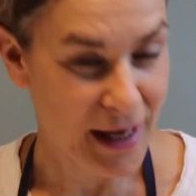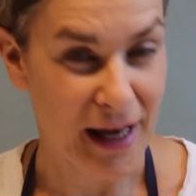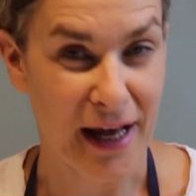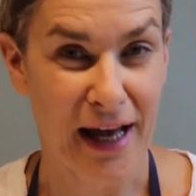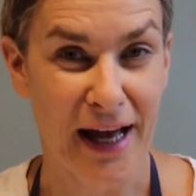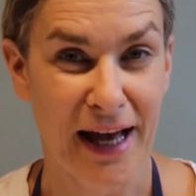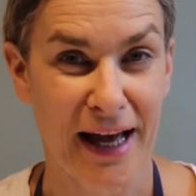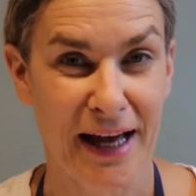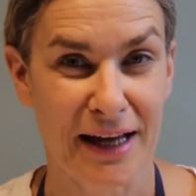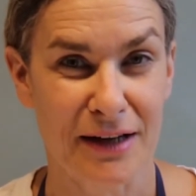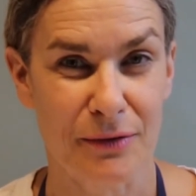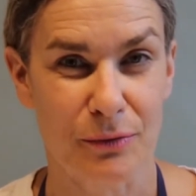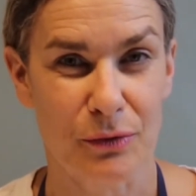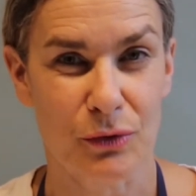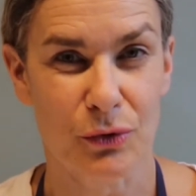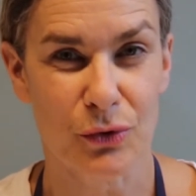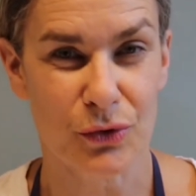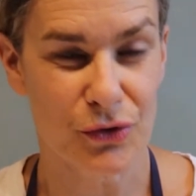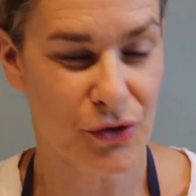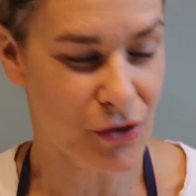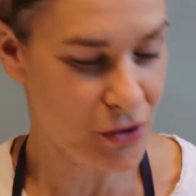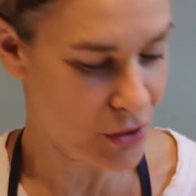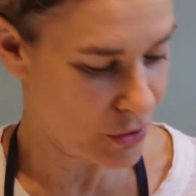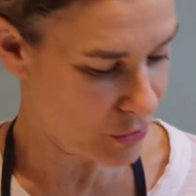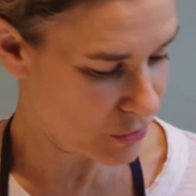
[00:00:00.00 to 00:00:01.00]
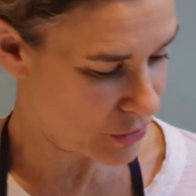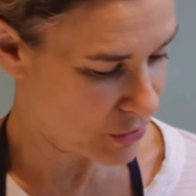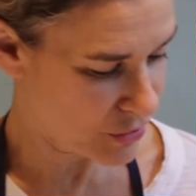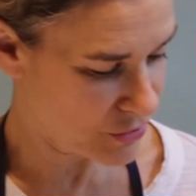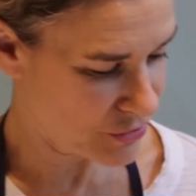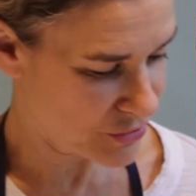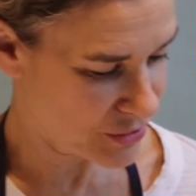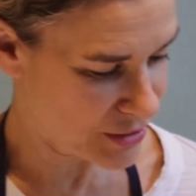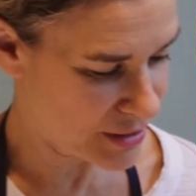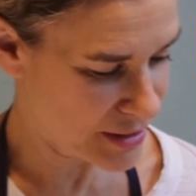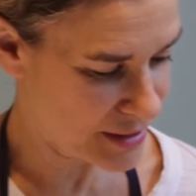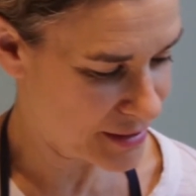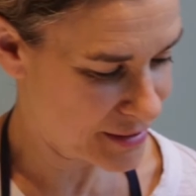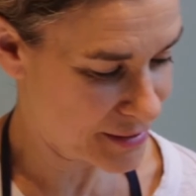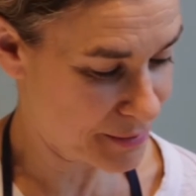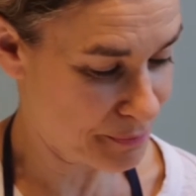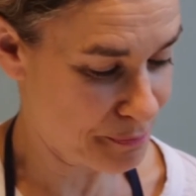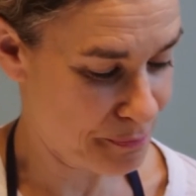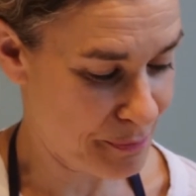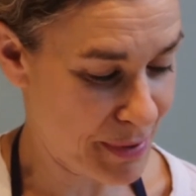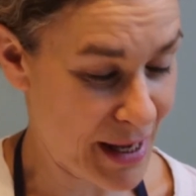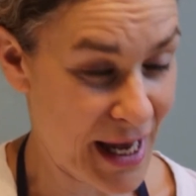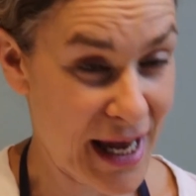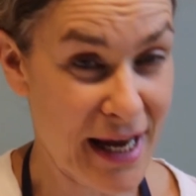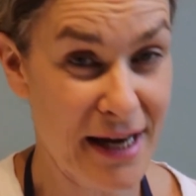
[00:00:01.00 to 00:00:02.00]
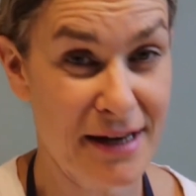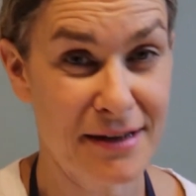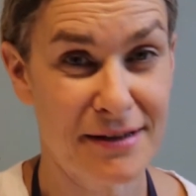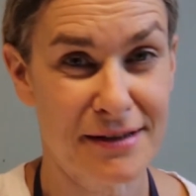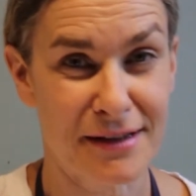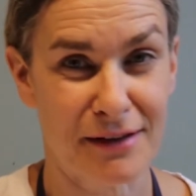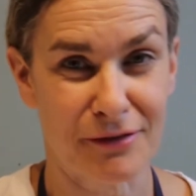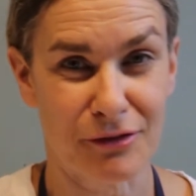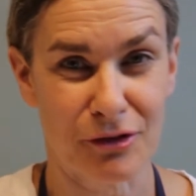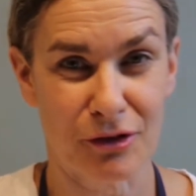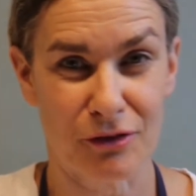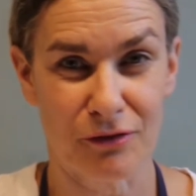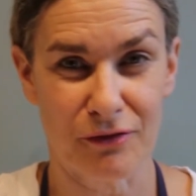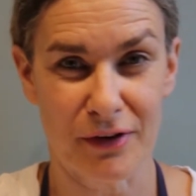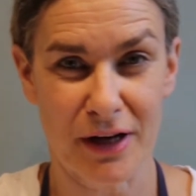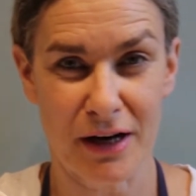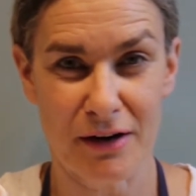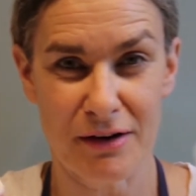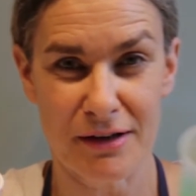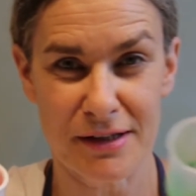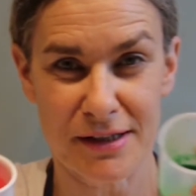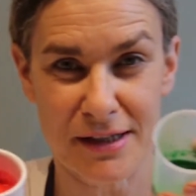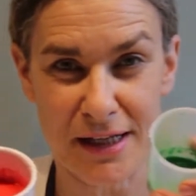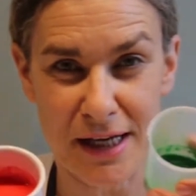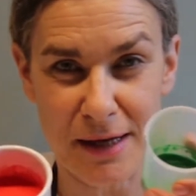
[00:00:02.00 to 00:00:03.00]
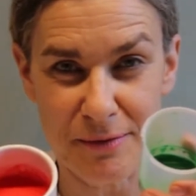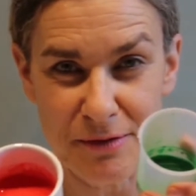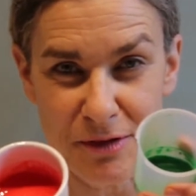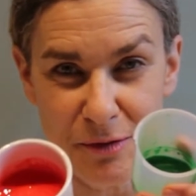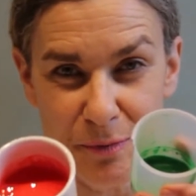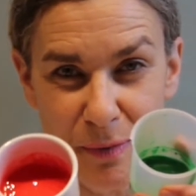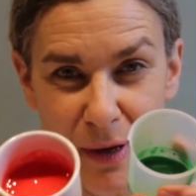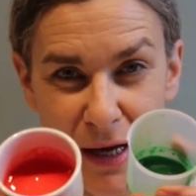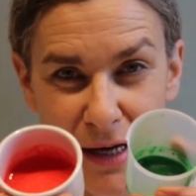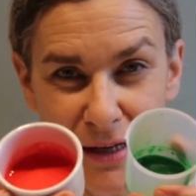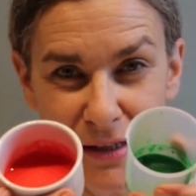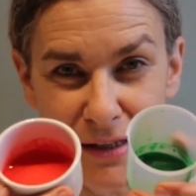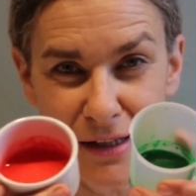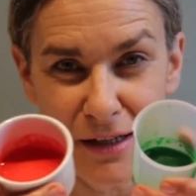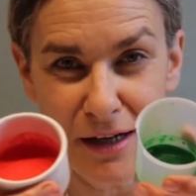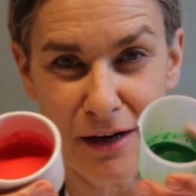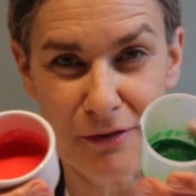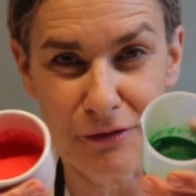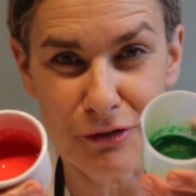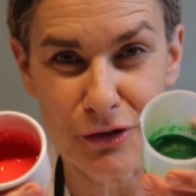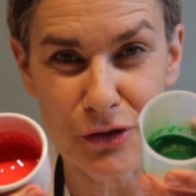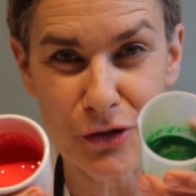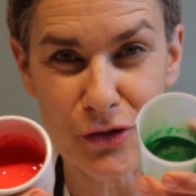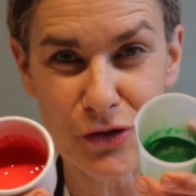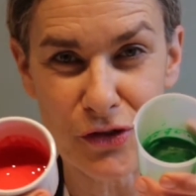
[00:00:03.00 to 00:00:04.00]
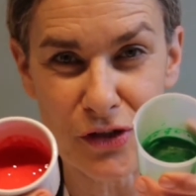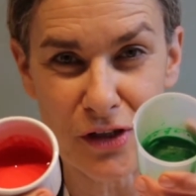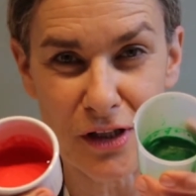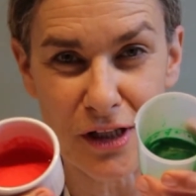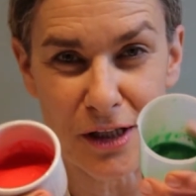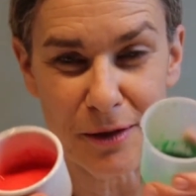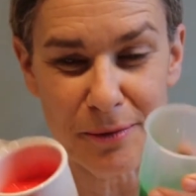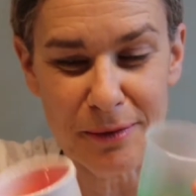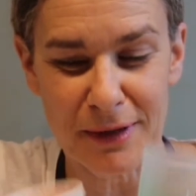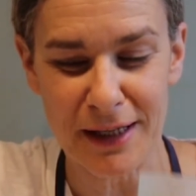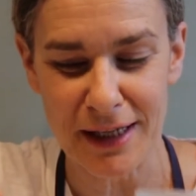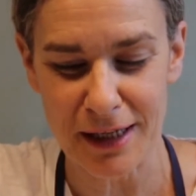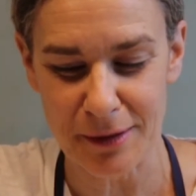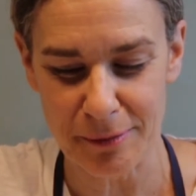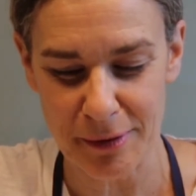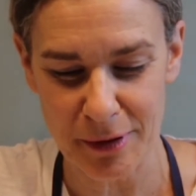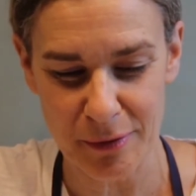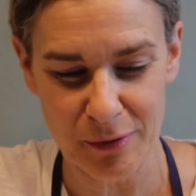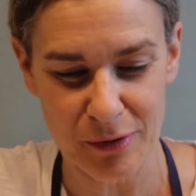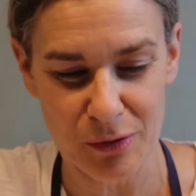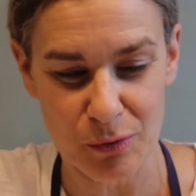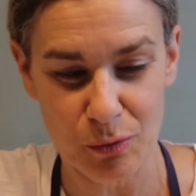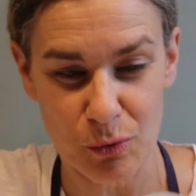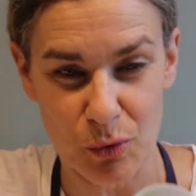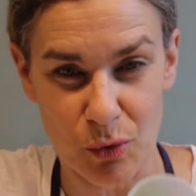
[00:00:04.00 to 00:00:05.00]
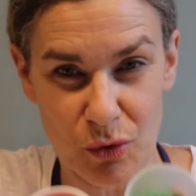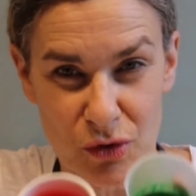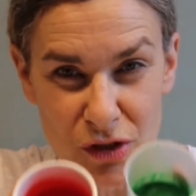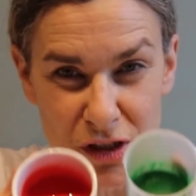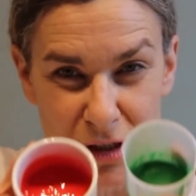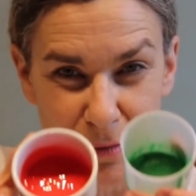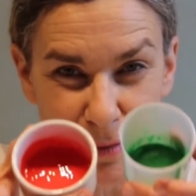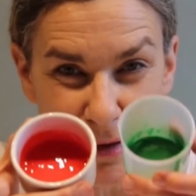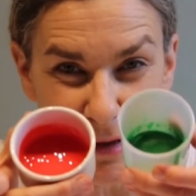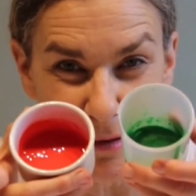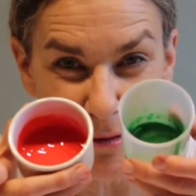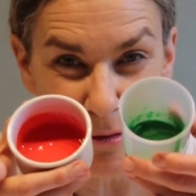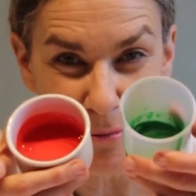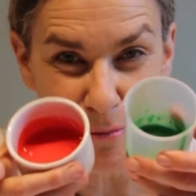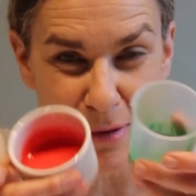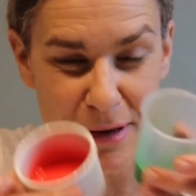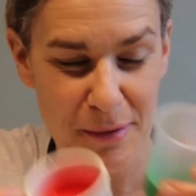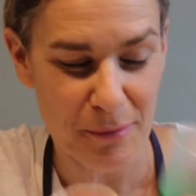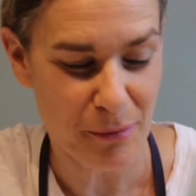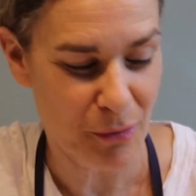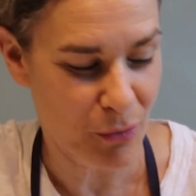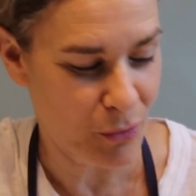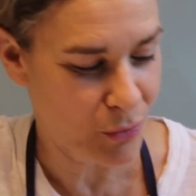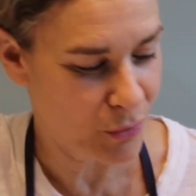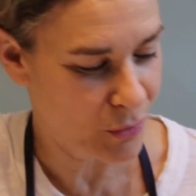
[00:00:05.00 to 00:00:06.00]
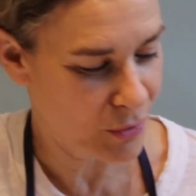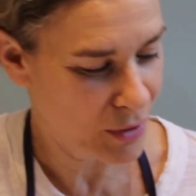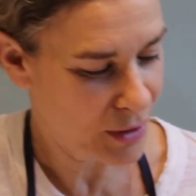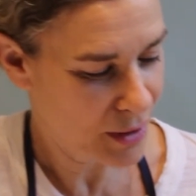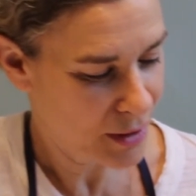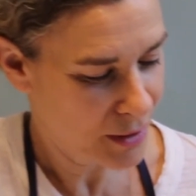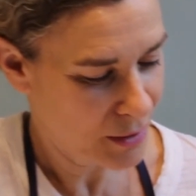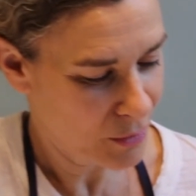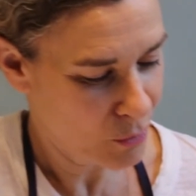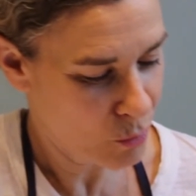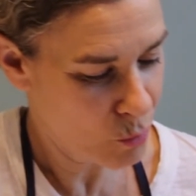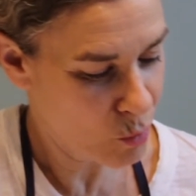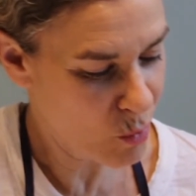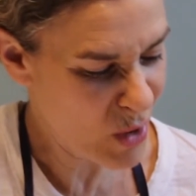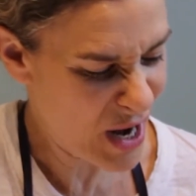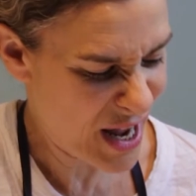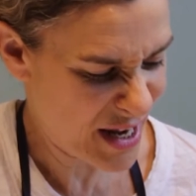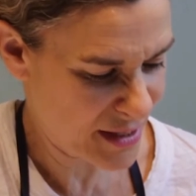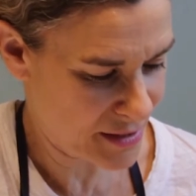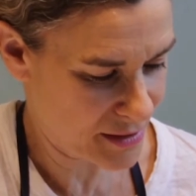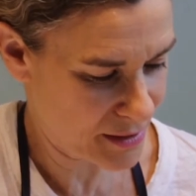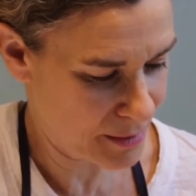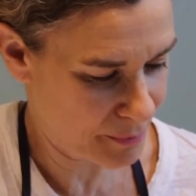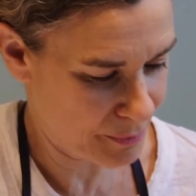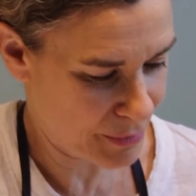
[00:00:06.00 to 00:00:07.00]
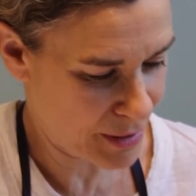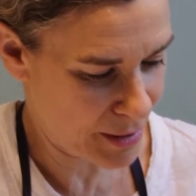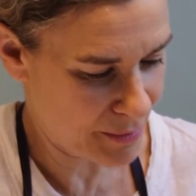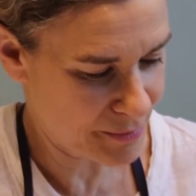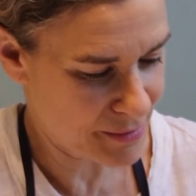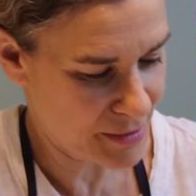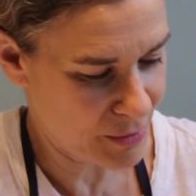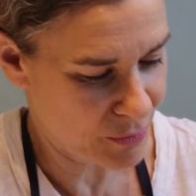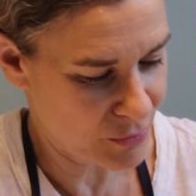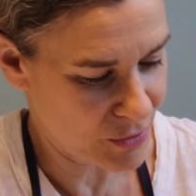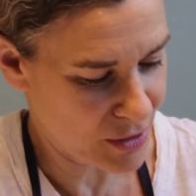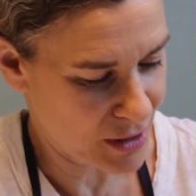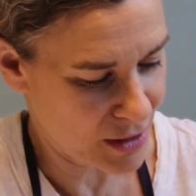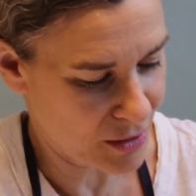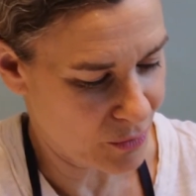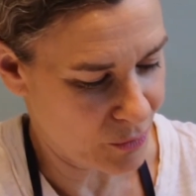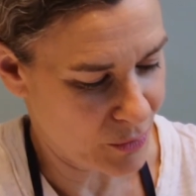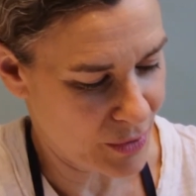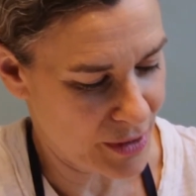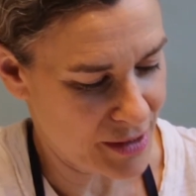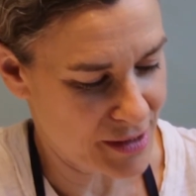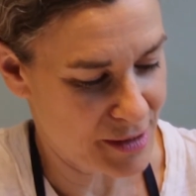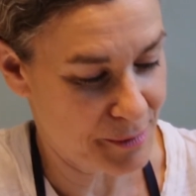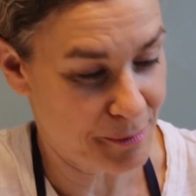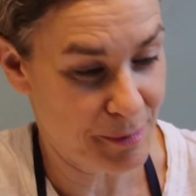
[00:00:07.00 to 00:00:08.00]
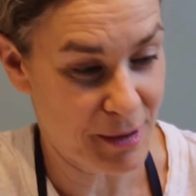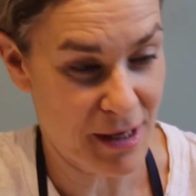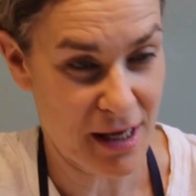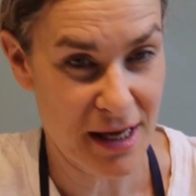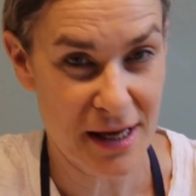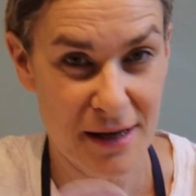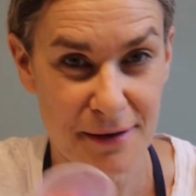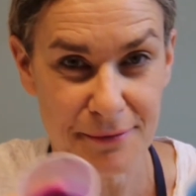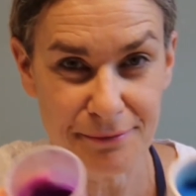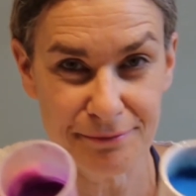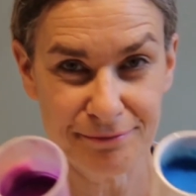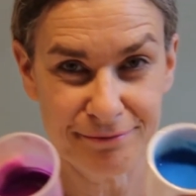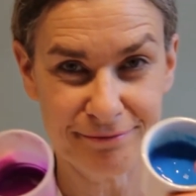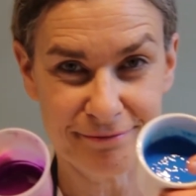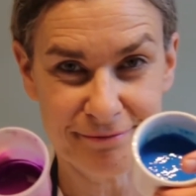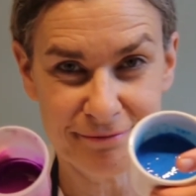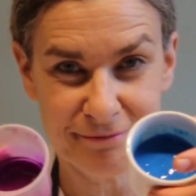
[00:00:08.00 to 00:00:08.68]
And we're also going to need some paint. I've got various types of paint here. I've loosened them a little bit with water to make them a bit more wet than perhaps they would otherwise be.